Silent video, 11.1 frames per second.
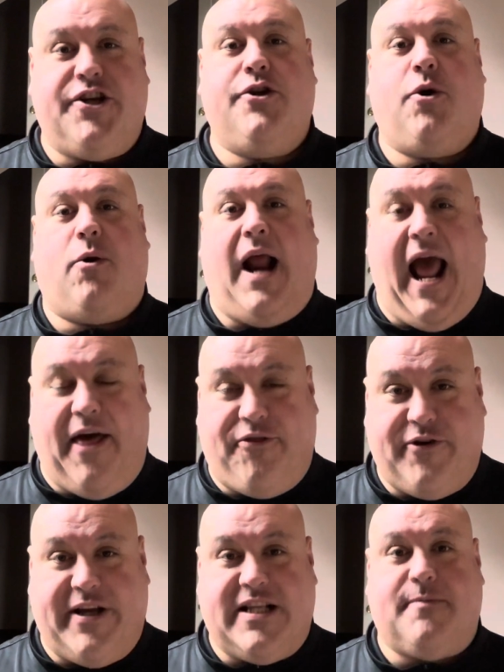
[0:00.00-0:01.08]
your
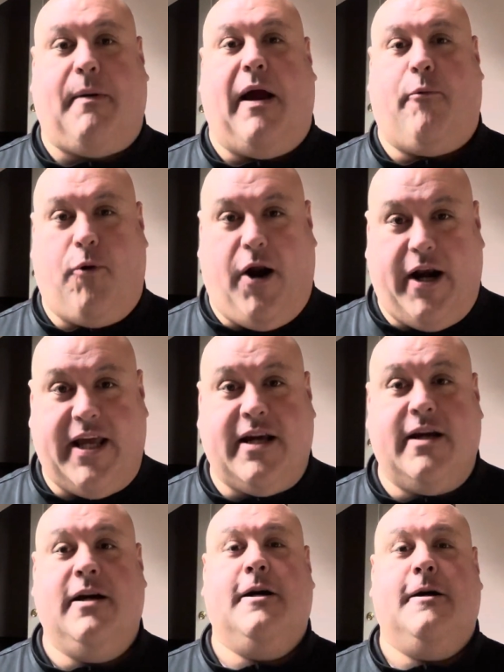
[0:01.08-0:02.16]
athletes by
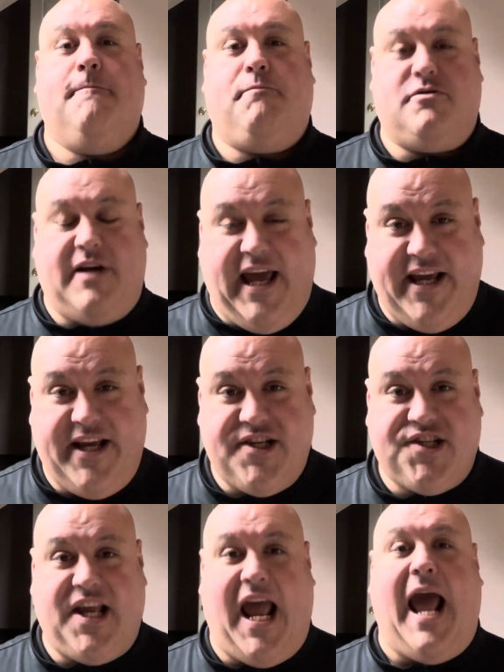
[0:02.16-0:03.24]
running
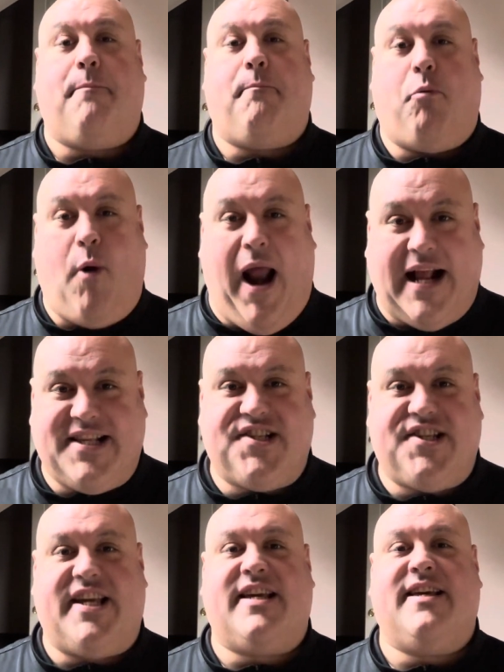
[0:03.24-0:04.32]
plays and
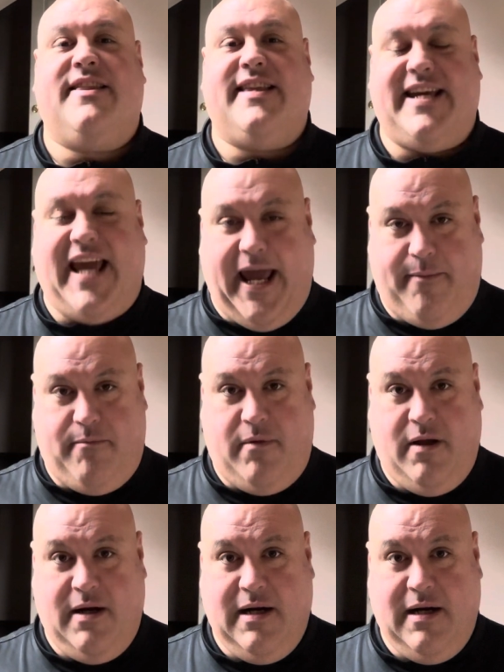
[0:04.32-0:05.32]
practicing the game.